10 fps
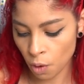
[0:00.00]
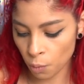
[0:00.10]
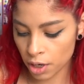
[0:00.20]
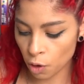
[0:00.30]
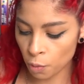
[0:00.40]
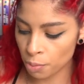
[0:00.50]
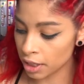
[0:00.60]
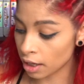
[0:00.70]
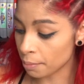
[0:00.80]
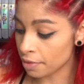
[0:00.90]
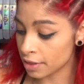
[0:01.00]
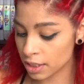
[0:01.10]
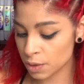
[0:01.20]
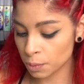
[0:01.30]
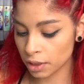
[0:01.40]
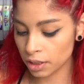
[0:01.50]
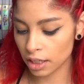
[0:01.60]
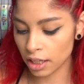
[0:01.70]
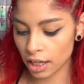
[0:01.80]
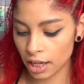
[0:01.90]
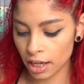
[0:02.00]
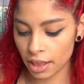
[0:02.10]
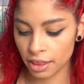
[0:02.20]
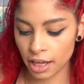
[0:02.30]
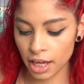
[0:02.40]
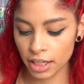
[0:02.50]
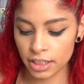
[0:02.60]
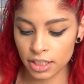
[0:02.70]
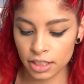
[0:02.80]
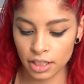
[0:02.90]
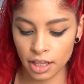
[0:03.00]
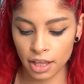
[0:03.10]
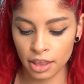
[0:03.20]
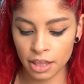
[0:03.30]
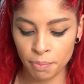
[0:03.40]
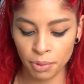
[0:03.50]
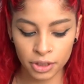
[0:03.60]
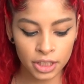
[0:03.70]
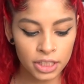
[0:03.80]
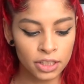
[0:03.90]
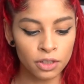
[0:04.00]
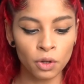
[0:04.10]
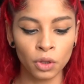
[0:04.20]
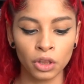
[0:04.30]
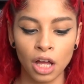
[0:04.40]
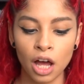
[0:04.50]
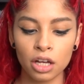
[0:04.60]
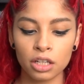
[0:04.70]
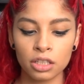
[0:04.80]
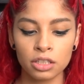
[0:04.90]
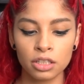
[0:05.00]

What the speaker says: when opening up this one that they put this little lock